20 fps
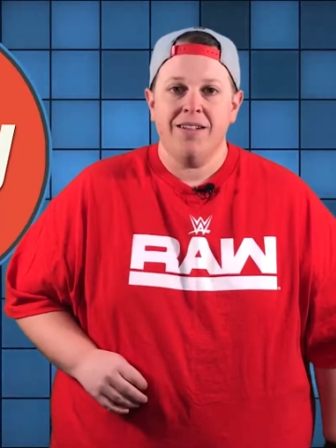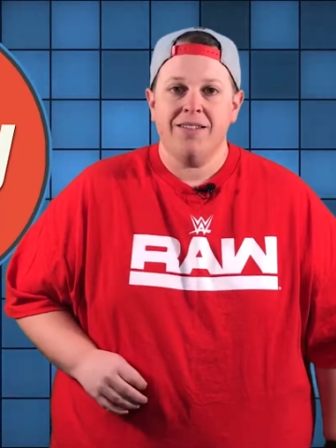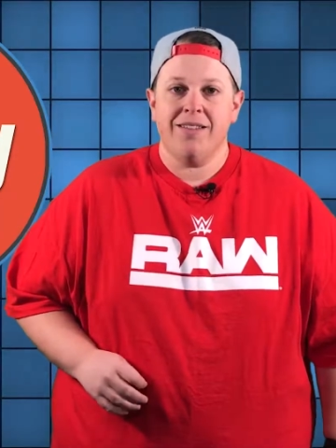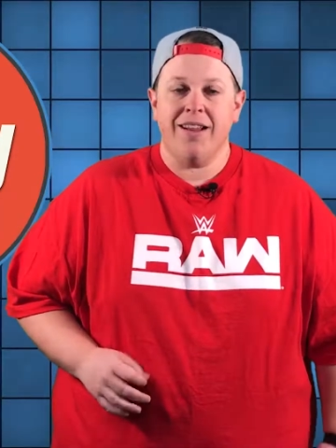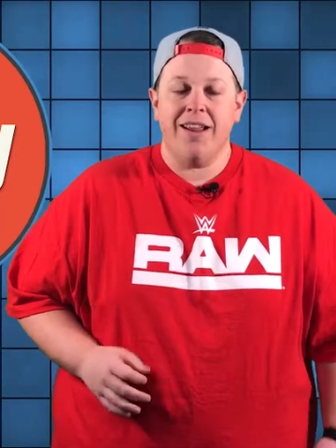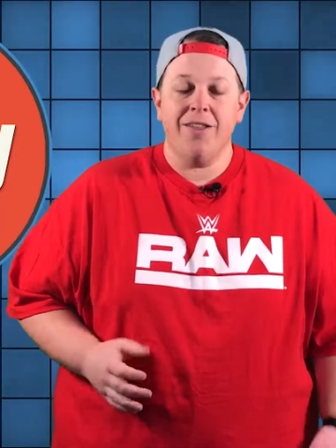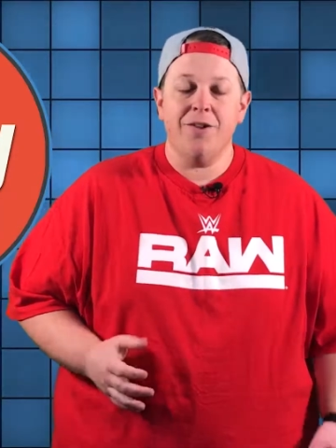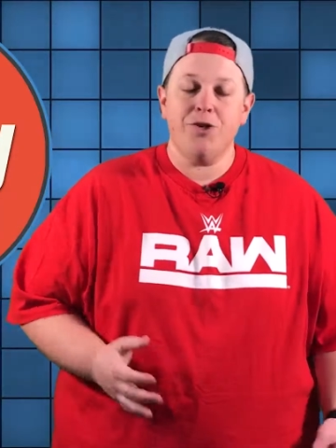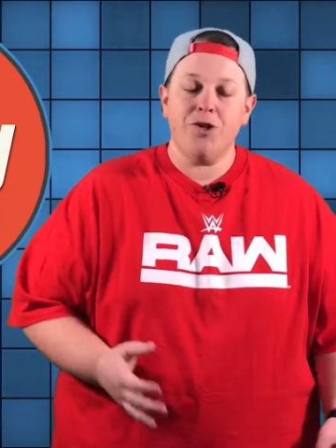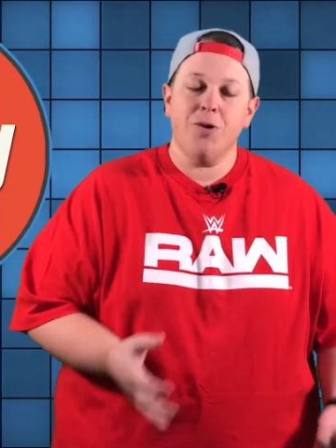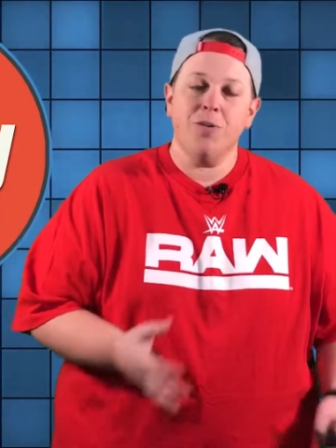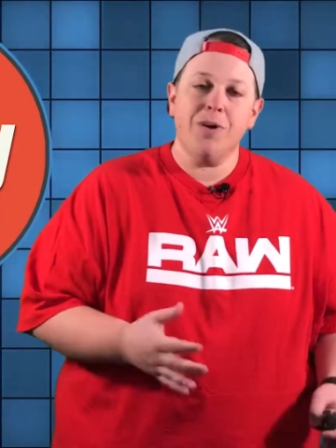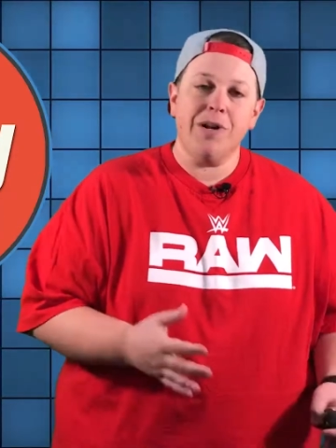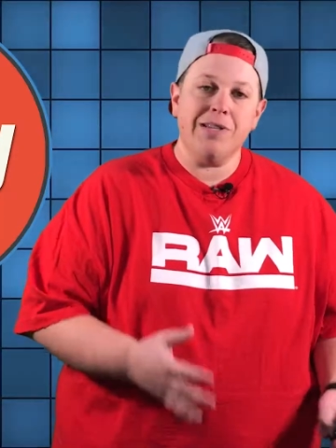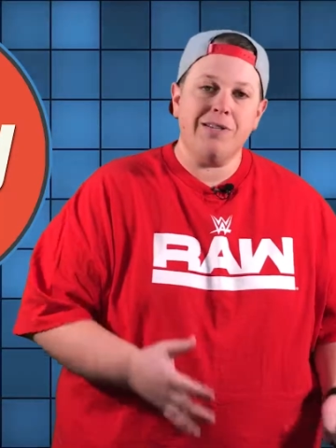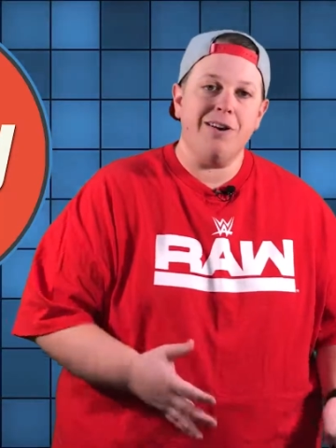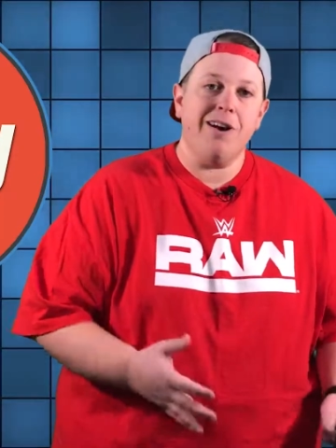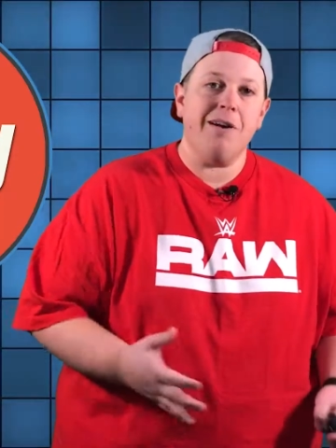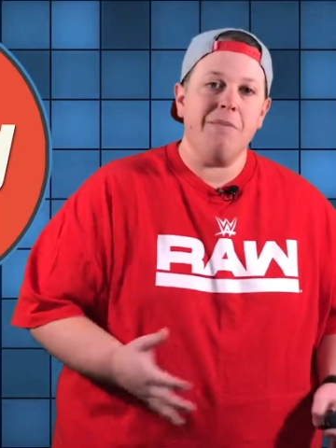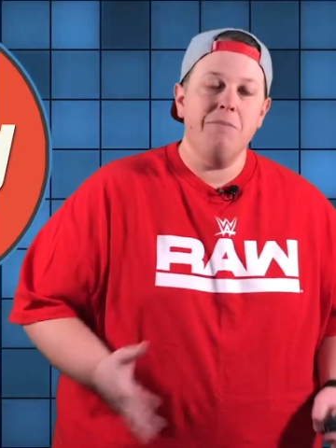Today on the show, we're
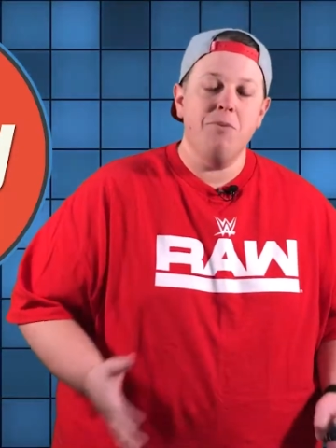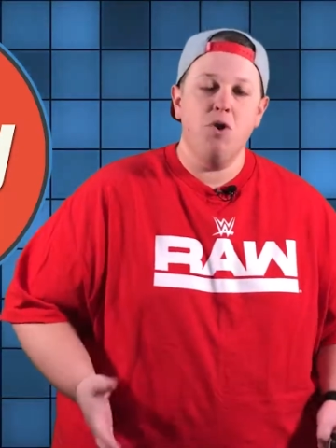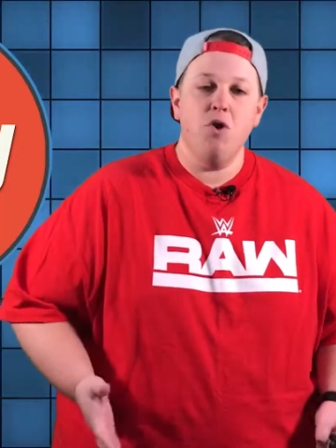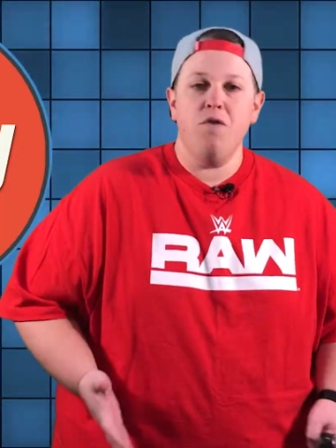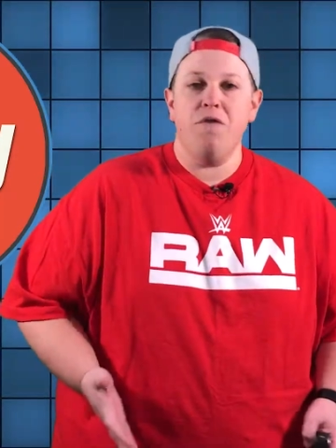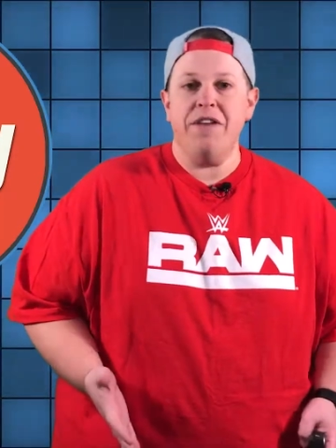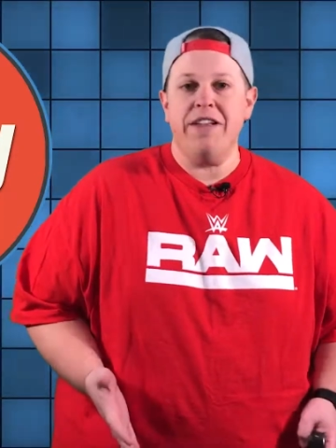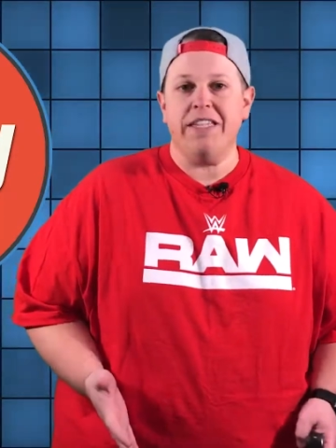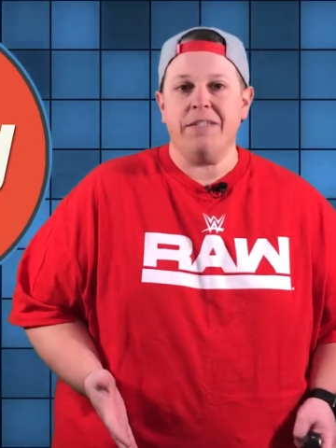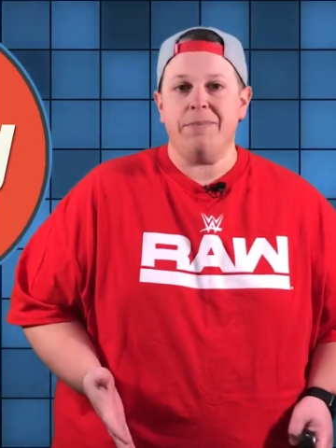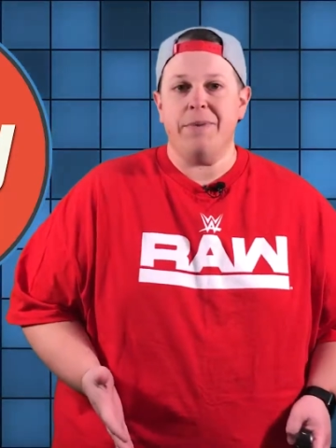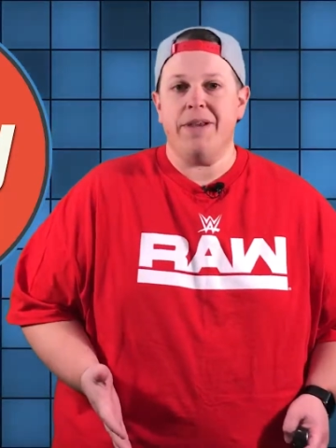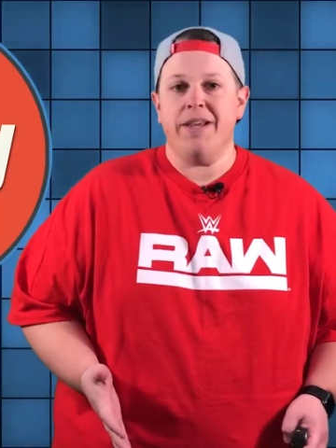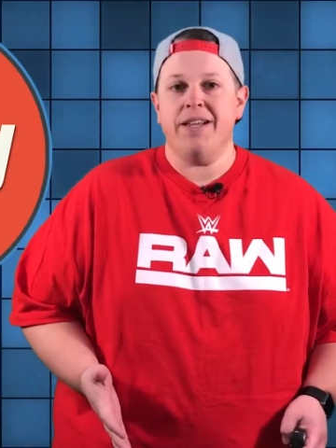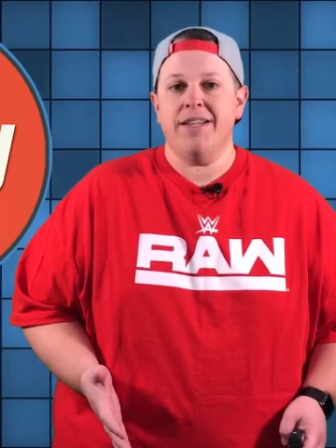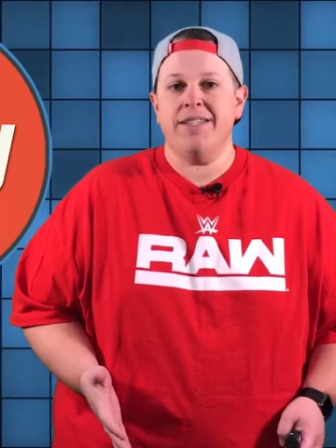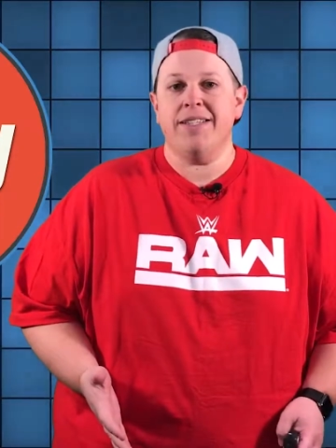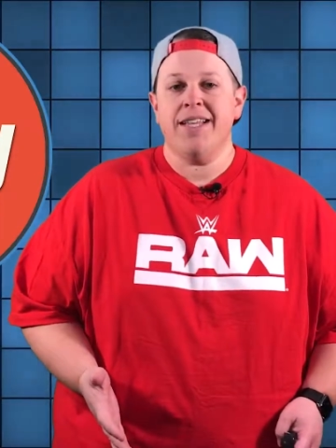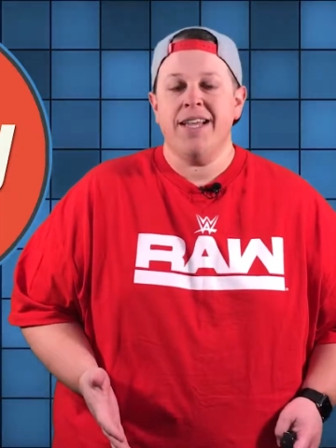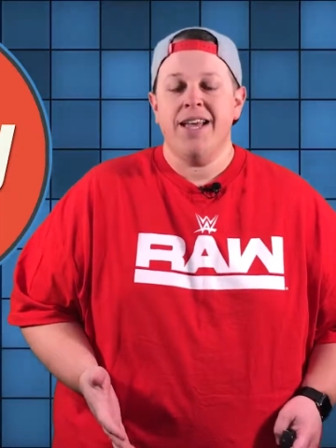going to talk movies
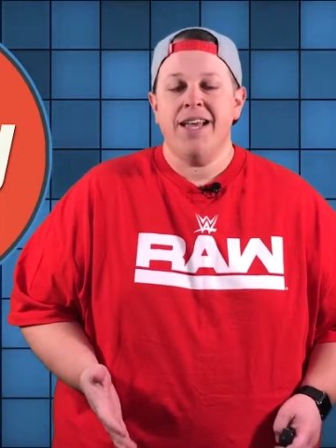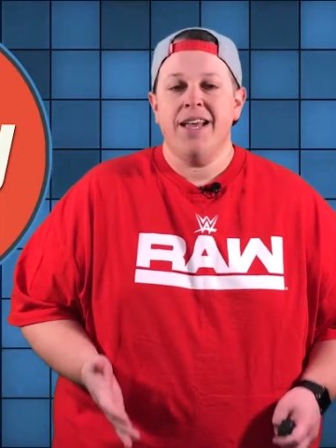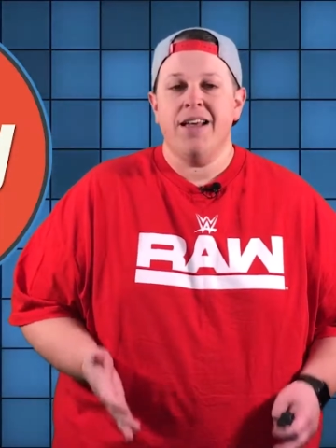because